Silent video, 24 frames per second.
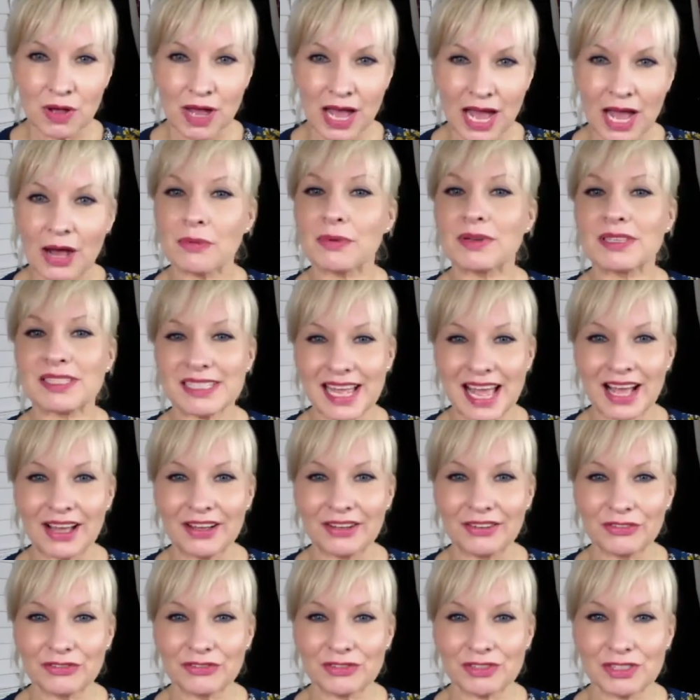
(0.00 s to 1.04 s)

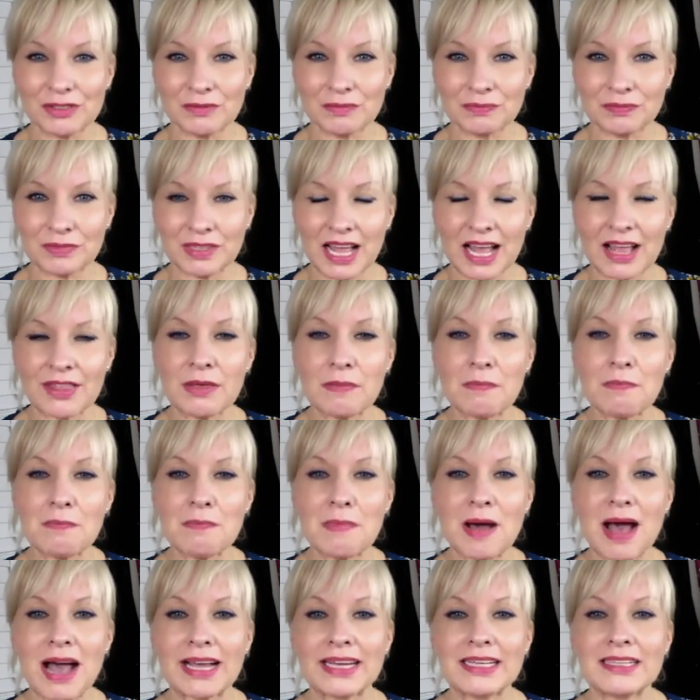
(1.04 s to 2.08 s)
ourselves, and the
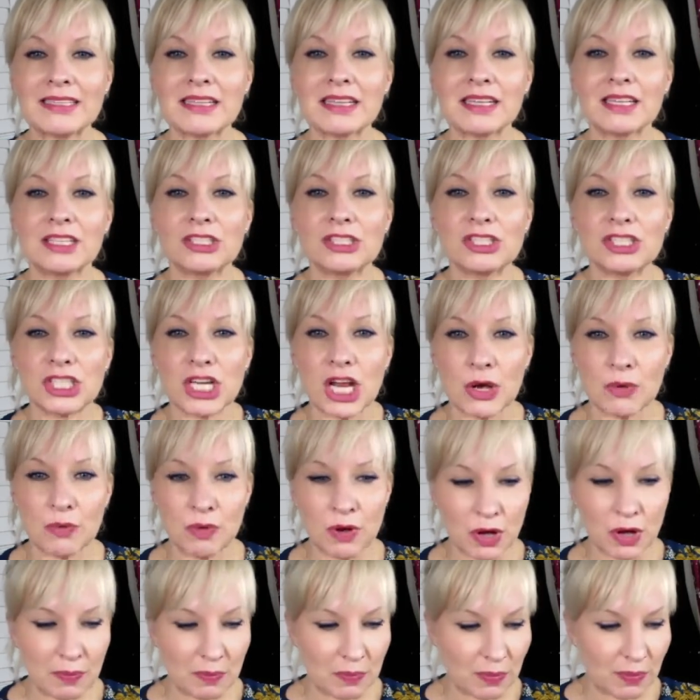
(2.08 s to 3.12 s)
mind can
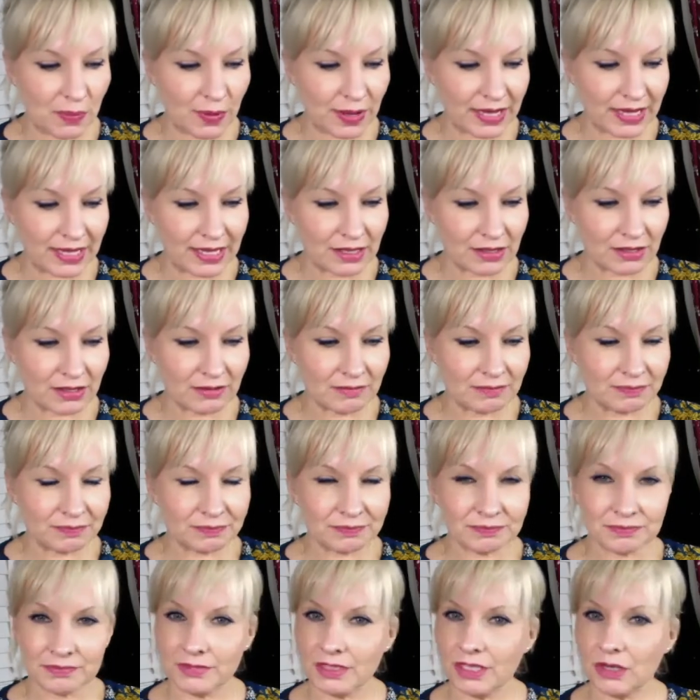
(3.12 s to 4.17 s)
show up with,
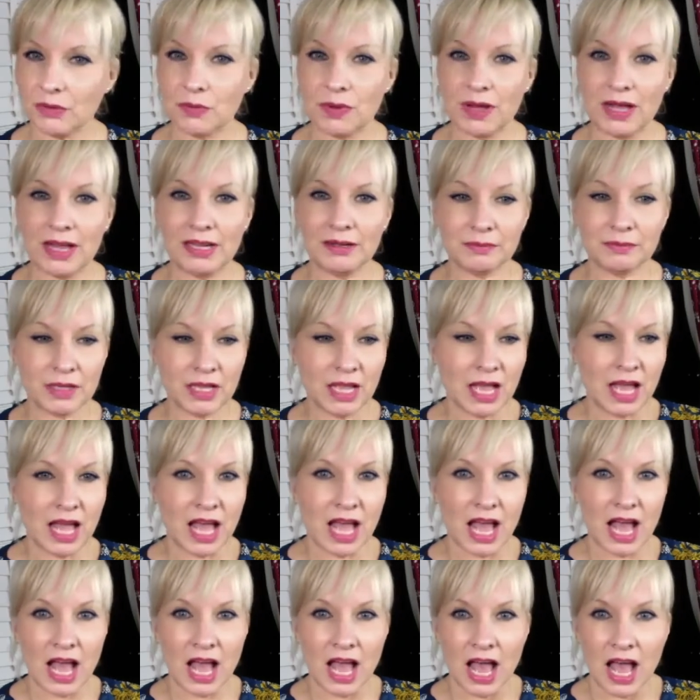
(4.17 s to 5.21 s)
well,
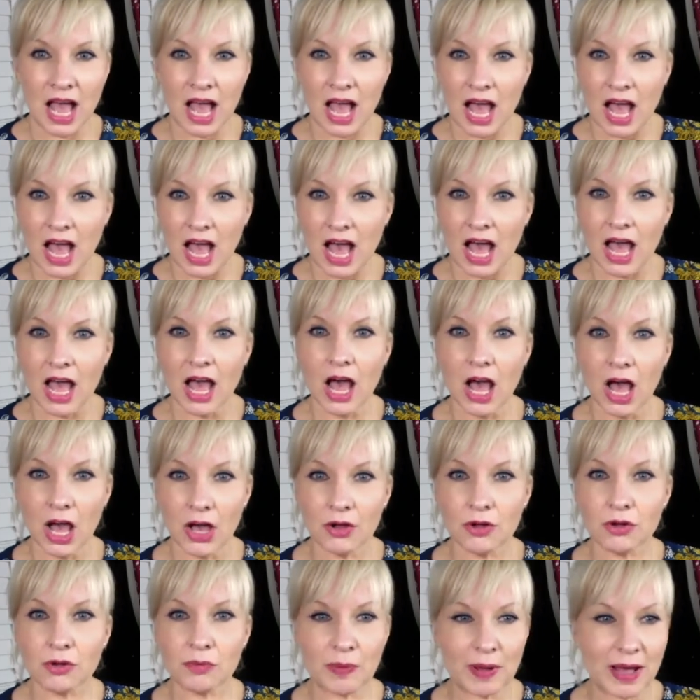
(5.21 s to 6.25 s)
I
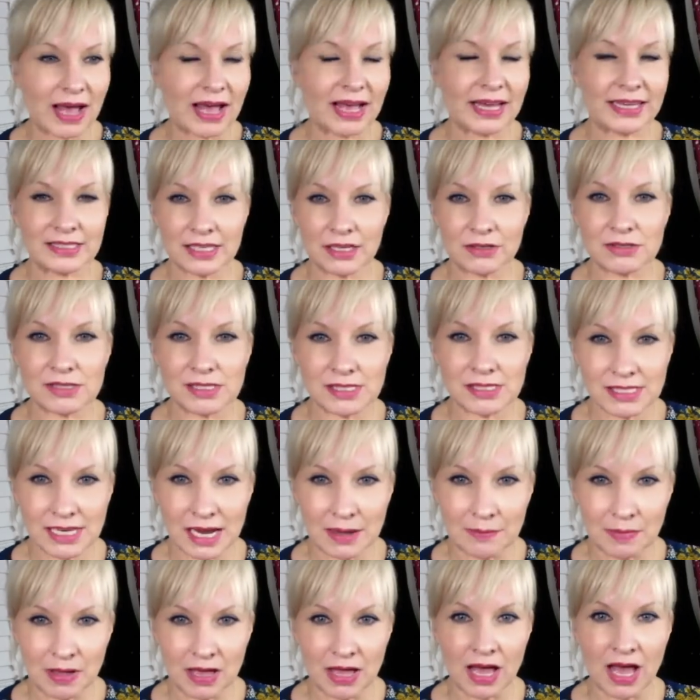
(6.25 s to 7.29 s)
hope I don't
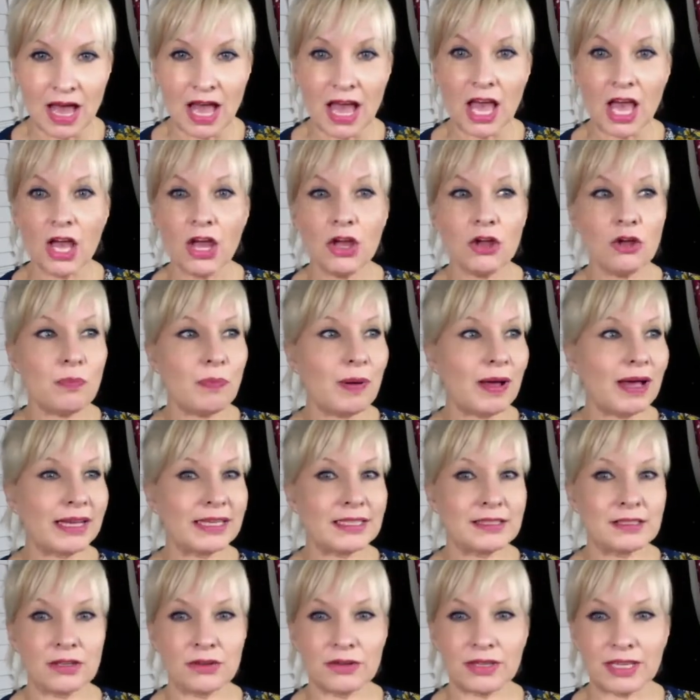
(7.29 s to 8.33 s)
stammer, I hope
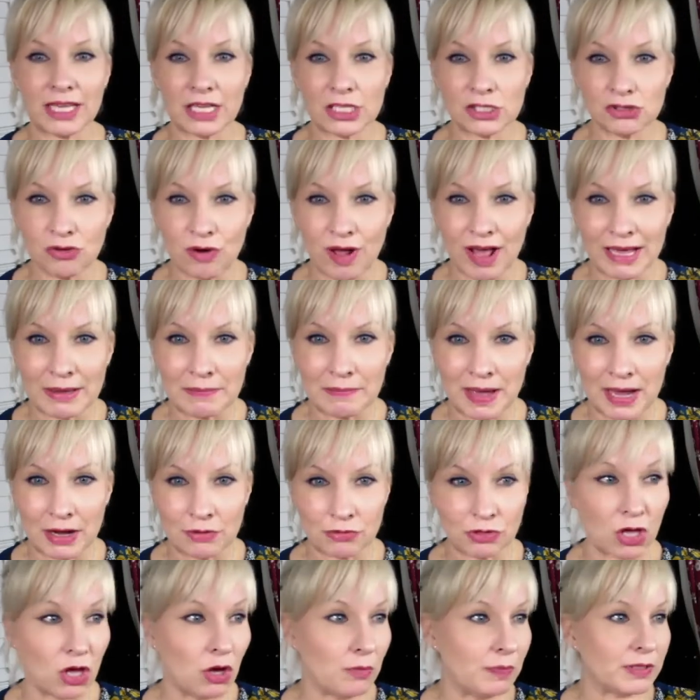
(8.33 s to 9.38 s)
I don't get a dry mouth,
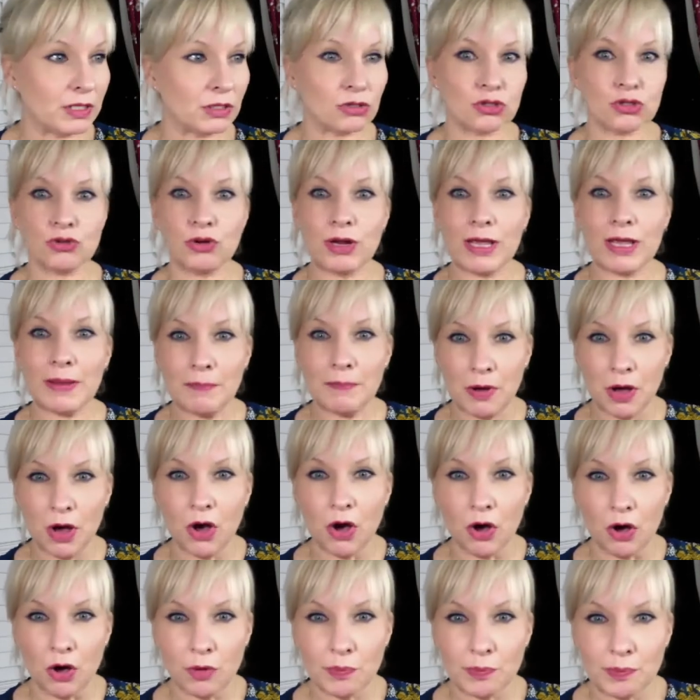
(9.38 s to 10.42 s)
I hope I don't trip
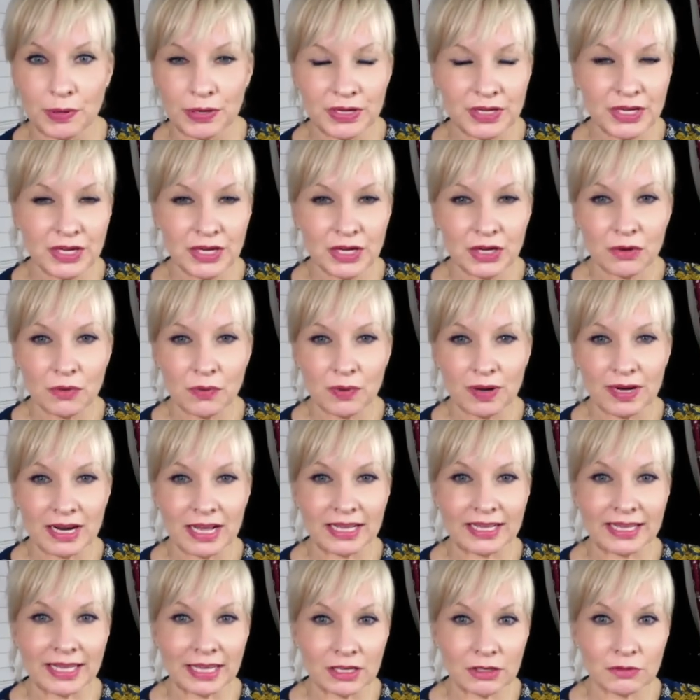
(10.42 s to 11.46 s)
up when
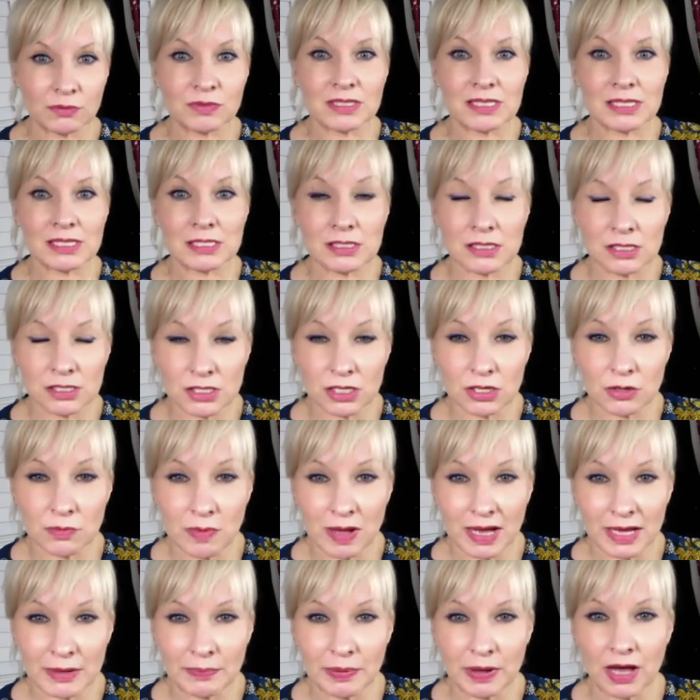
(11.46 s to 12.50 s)
I get up to do
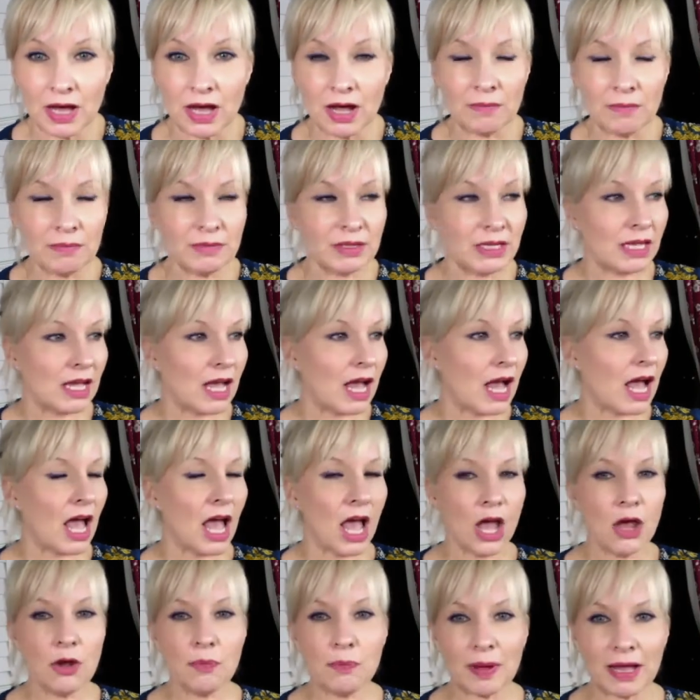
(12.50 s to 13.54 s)
my part, I
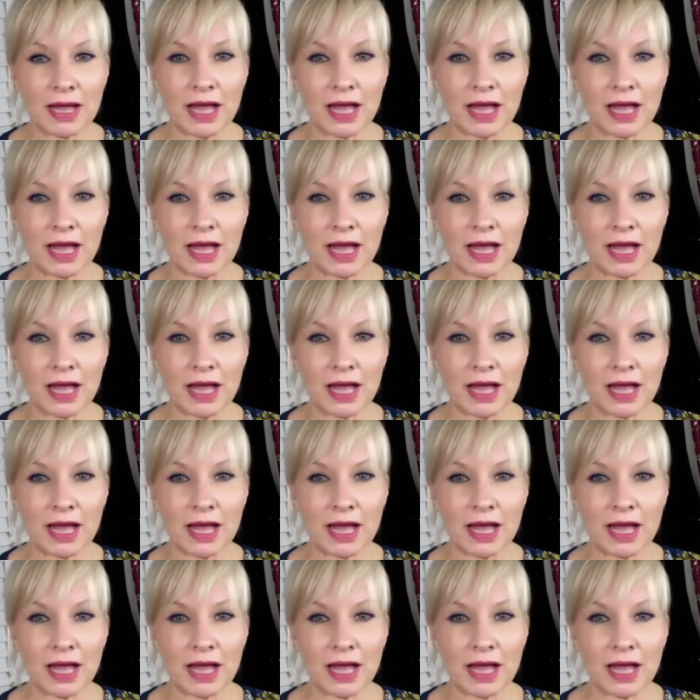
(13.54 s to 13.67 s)
hope